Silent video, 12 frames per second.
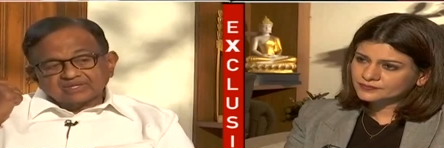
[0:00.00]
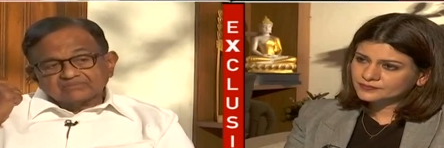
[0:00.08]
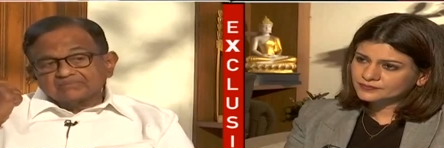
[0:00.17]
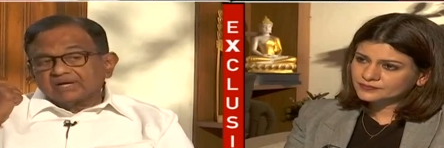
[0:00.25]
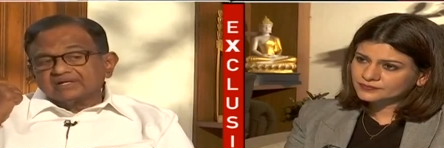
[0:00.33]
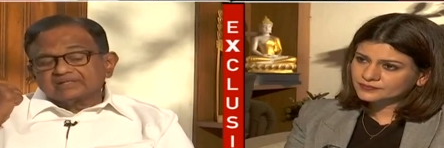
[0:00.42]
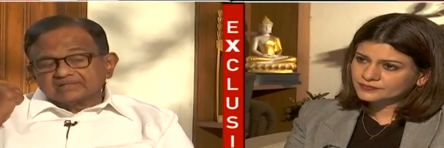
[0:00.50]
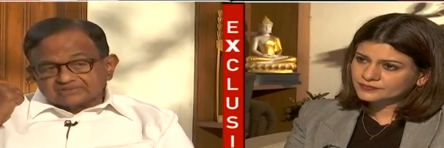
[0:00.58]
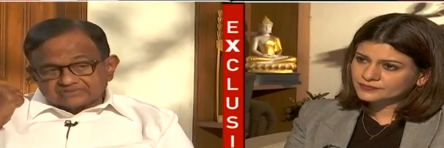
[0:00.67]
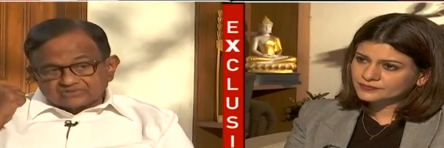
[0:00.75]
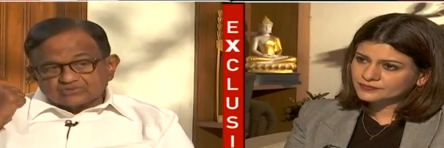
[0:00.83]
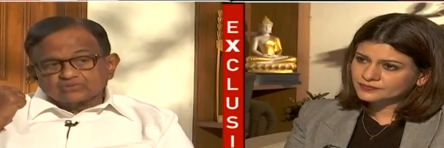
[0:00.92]
Speaker 1: my
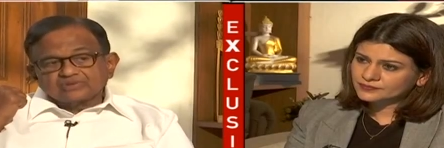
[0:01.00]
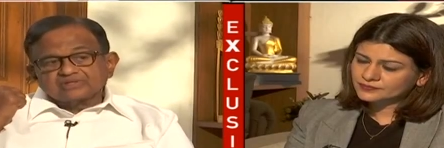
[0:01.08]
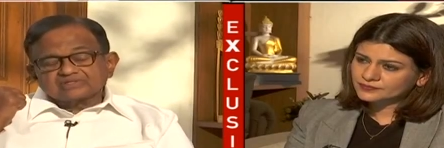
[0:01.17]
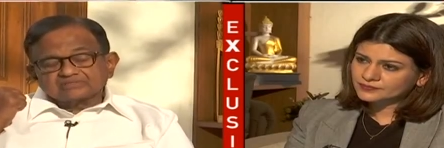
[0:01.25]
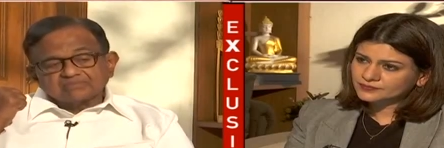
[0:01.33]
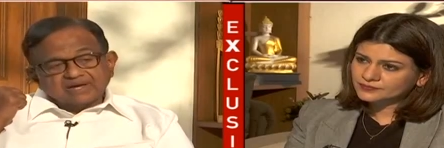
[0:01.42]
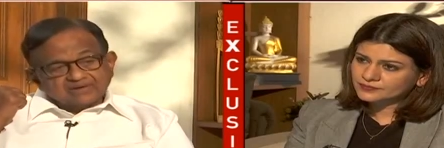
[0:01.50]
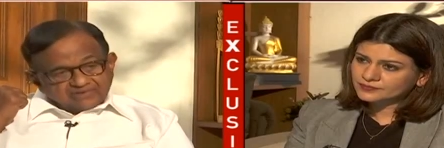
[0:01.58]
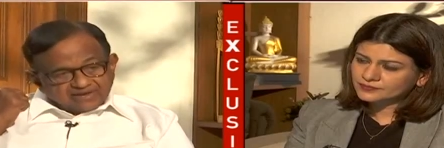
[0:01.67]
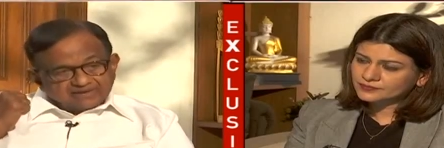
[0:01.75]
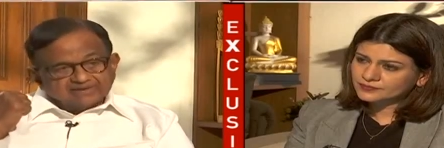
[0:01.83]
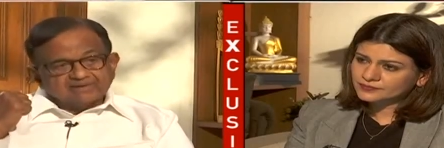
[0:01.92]
constituents, my
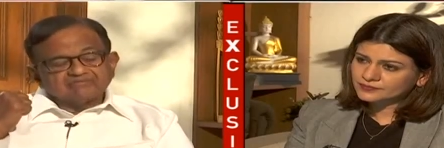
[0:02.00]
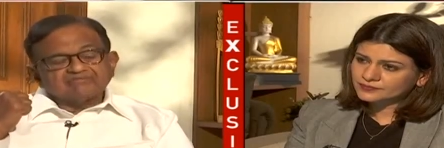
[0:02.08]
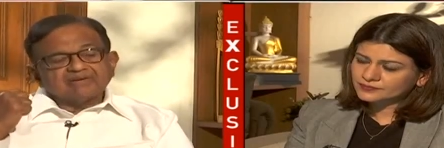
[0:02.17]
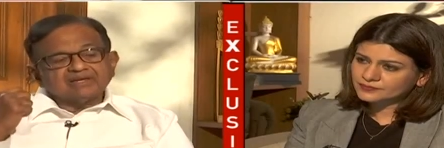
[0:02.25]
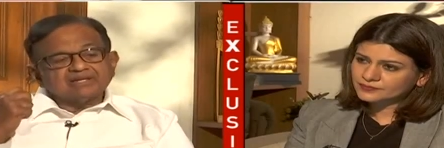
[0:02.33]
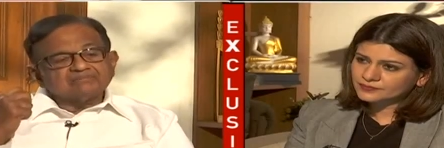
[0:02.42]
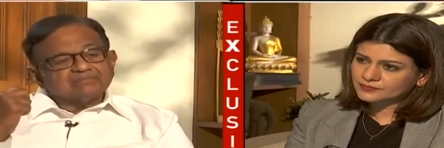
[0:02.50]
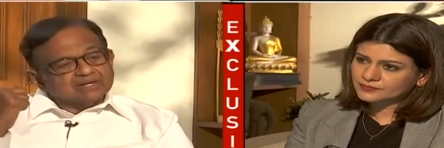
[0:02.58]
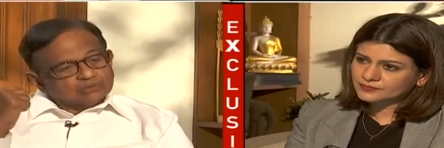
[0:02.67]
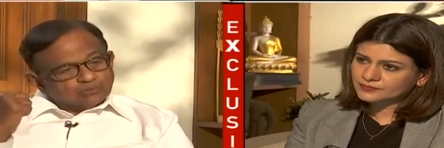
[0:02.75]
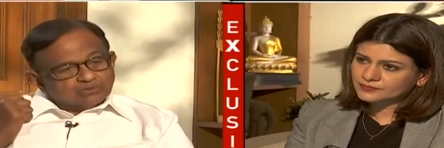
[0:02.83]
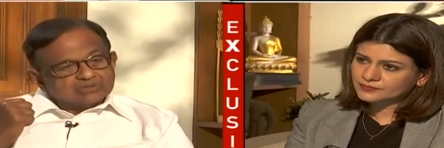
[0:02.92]
rank and file, my
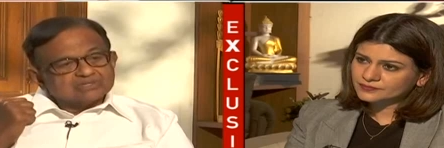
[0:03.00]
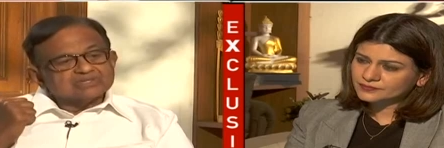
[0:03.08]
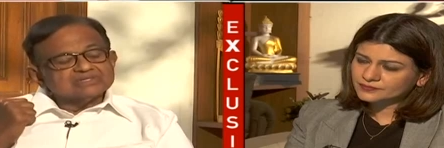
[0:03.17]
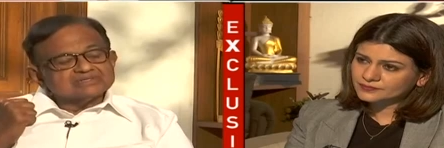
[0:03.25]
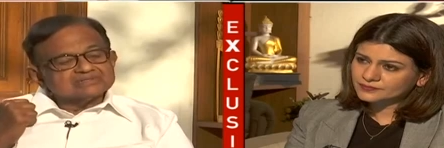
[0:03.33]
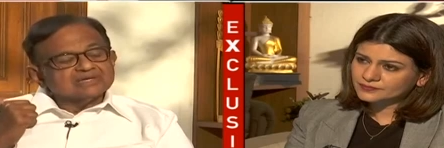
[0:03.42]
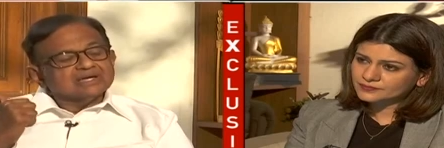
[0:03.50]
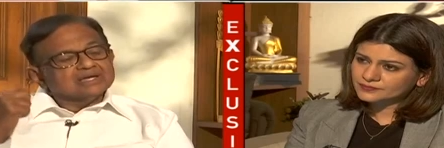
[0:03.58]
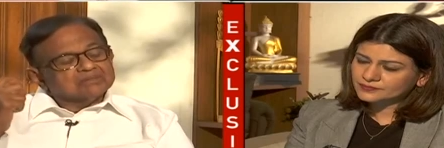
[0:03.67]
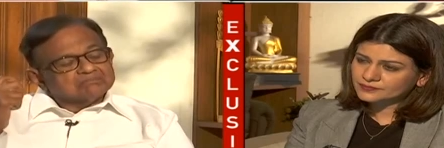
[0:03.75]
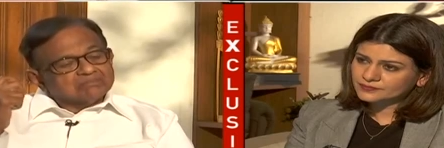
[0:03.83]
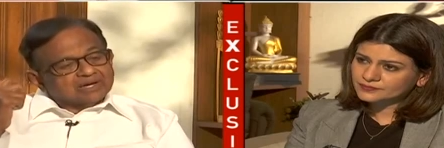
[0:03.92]
workers,
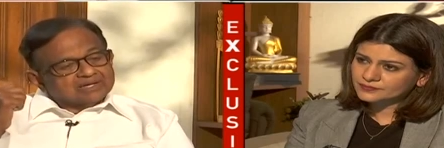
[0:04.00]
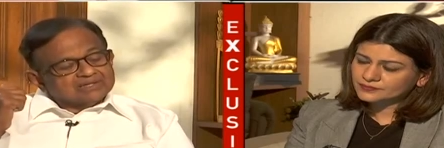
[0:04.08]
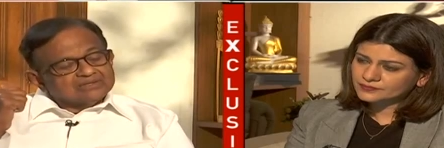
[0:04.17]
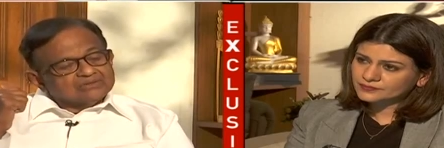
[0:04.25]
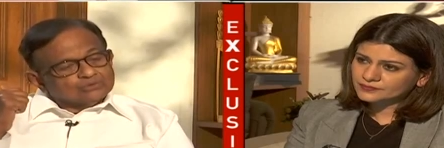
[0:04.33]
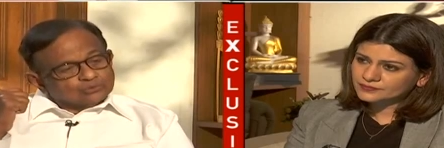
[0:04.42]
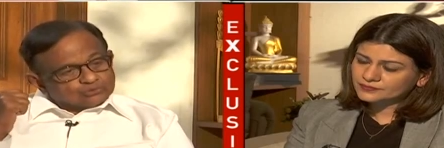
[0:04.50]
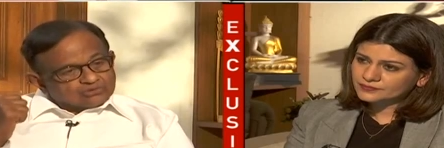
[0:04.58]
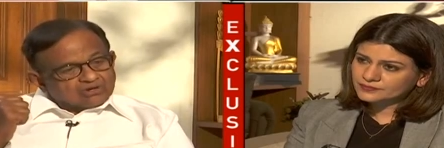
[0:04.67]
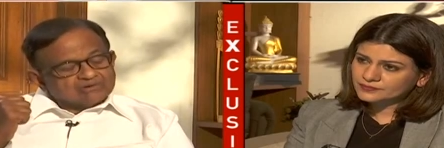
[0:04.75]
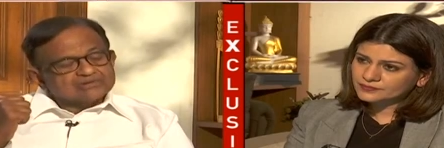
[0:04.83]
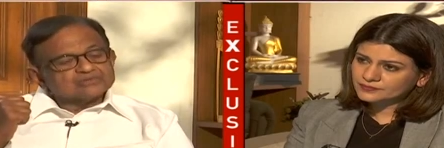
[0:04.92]
my youth
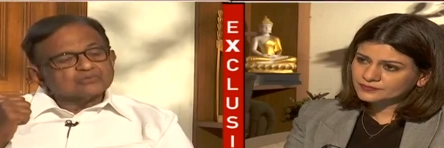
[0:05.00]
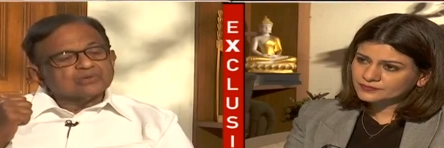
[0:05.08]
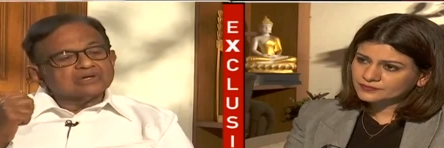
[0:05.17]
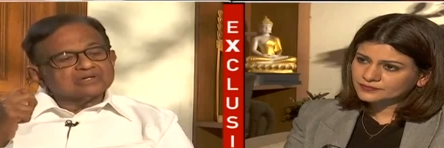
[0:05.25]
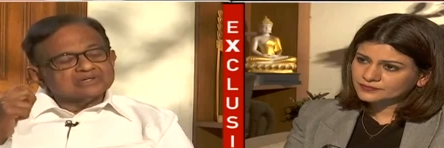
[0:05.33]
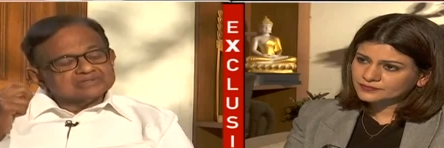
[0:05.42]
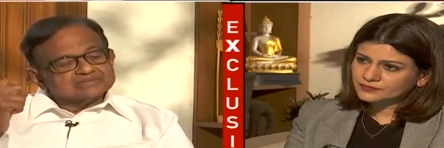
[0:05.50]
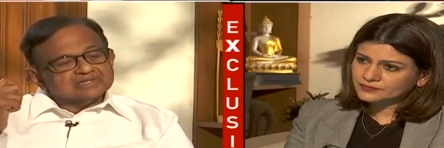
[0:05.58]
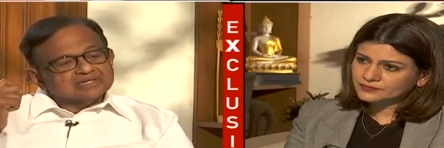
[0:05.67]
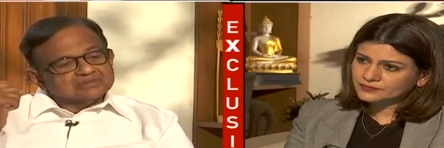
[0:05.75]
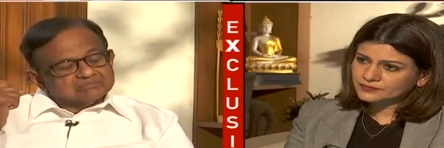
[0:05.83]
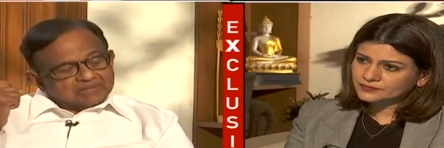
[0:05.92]
Congress workers,
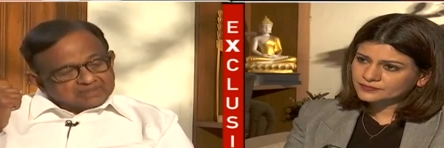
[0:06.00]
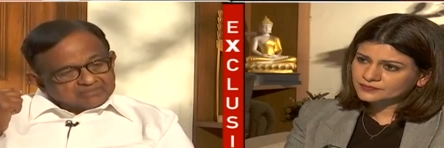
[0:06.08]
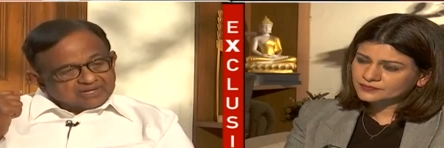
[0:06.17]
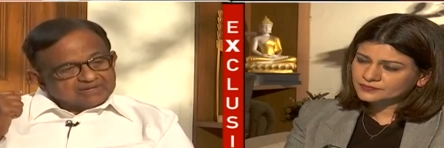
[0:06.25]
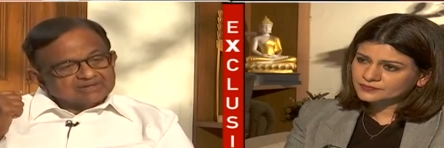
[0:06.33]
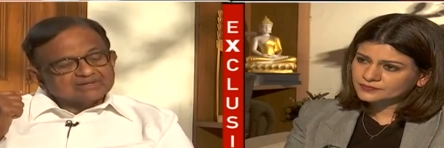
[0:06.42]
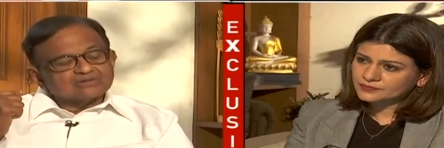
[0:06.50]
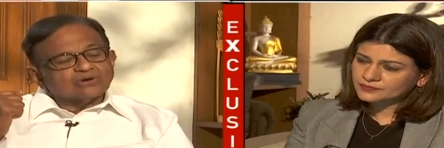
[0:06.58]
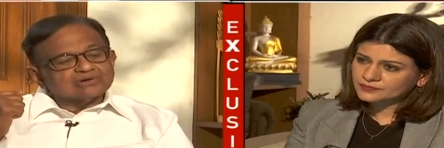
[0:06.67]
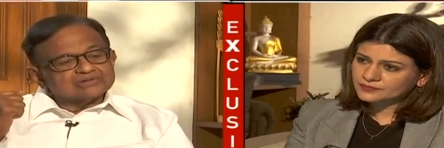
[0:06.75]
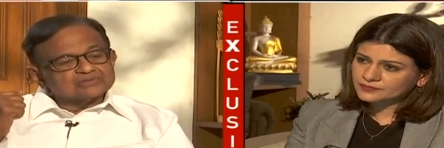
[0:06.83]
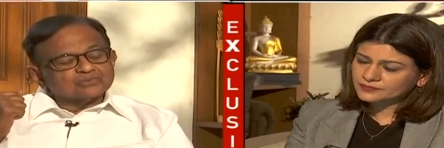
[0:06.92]
my Mahila
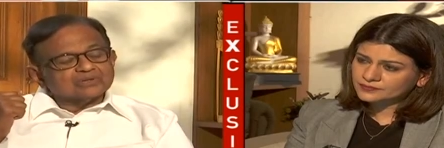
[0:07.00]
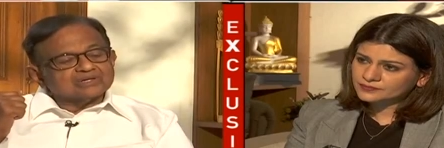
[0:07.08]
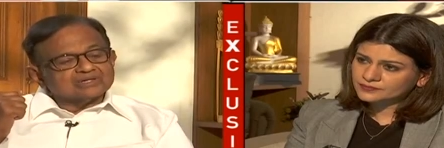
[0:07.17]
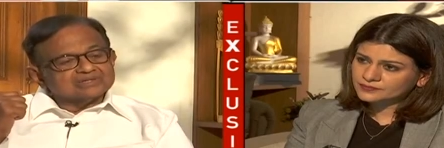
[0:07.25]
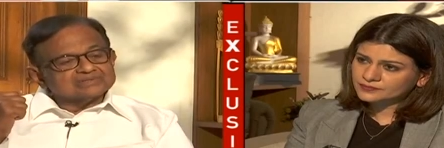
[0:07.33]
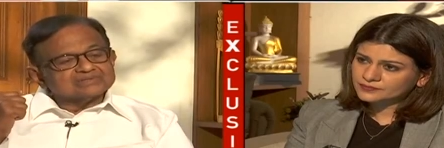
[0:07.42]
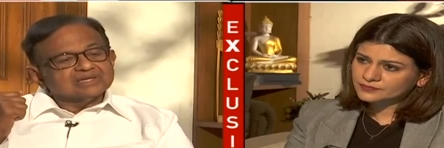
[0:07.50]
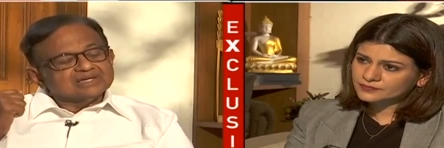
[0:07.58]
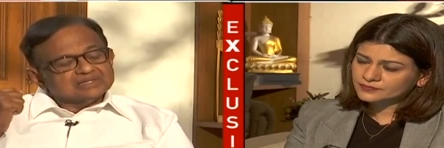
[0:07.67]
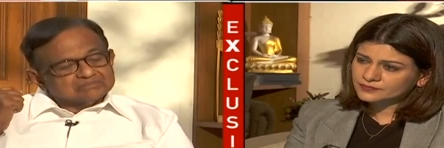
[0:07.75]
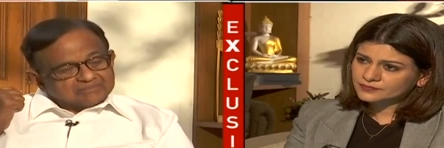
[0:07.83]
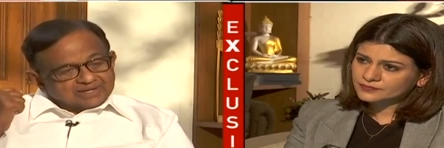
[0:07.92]
Congress workers,
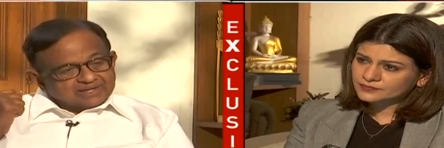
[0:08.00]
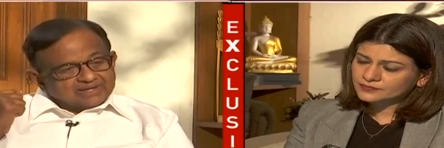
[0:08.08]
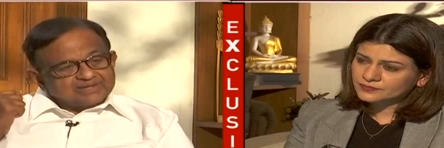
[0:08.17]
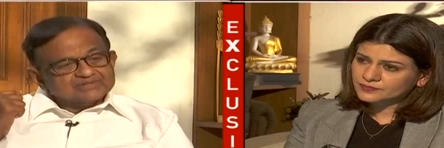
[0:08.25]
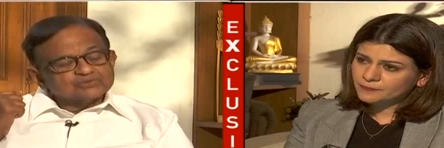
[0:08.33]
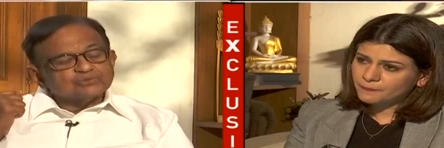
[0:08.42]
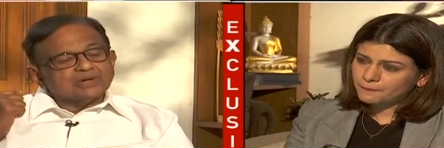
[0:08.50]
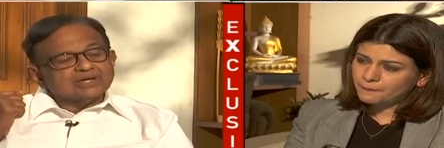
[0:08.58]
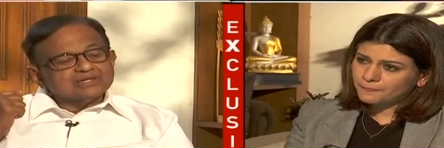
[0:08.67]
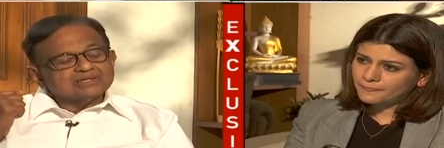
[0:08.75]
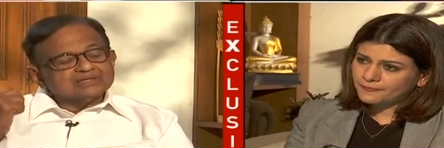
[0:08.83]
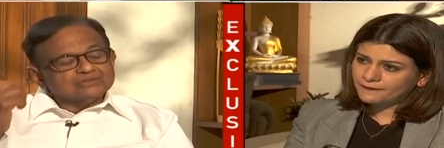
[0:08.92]
my
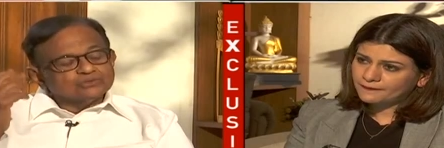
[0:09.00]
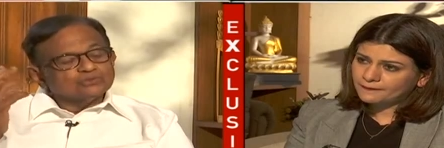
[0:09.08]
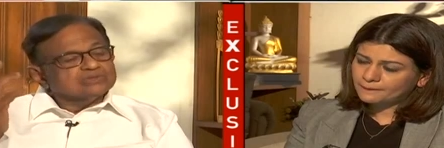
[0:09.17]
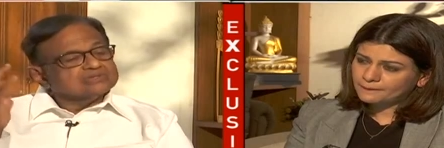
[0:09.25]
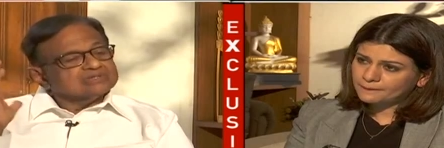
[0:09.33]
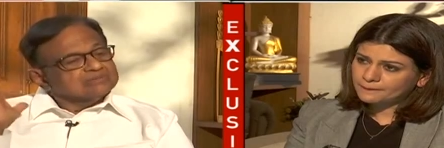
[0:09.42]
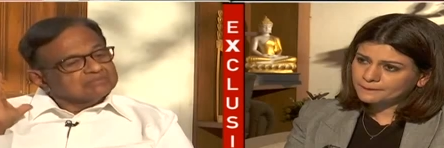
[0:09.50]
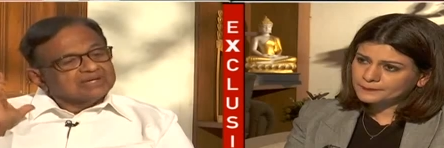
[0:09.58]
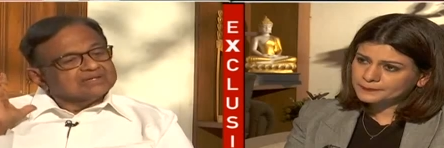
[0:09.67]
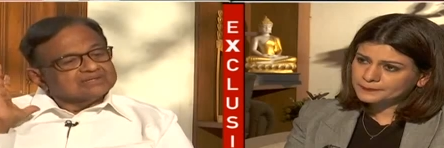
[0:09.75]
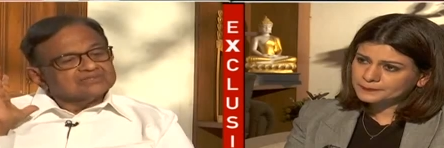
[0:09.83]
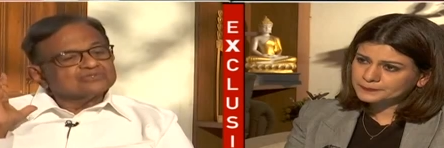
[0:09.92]
NSUI unit in my
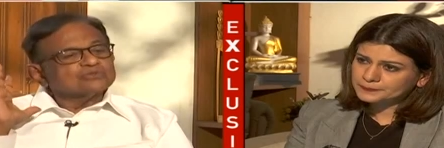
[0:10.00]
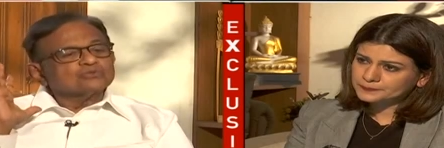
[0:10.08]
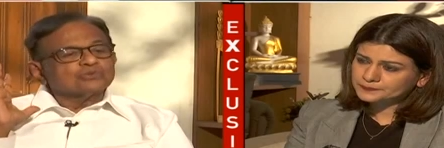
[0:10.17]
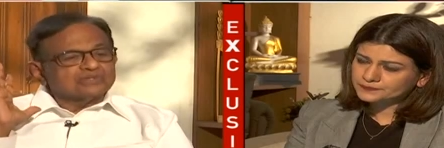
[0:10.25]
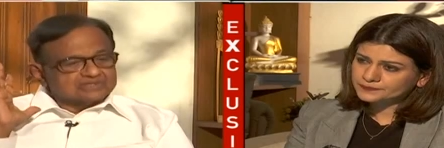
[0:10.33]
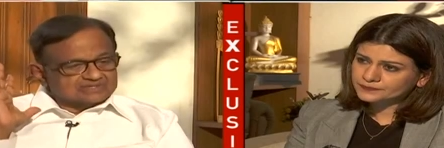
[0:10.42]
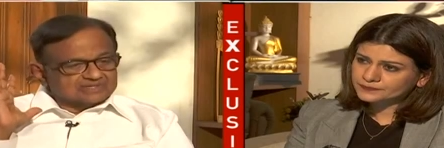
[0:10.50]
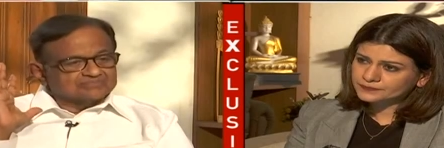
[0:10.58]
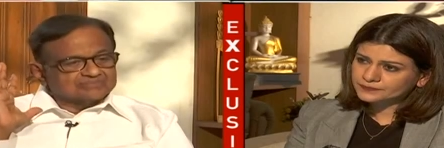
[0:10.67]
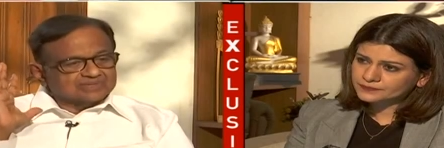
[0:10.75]
constituency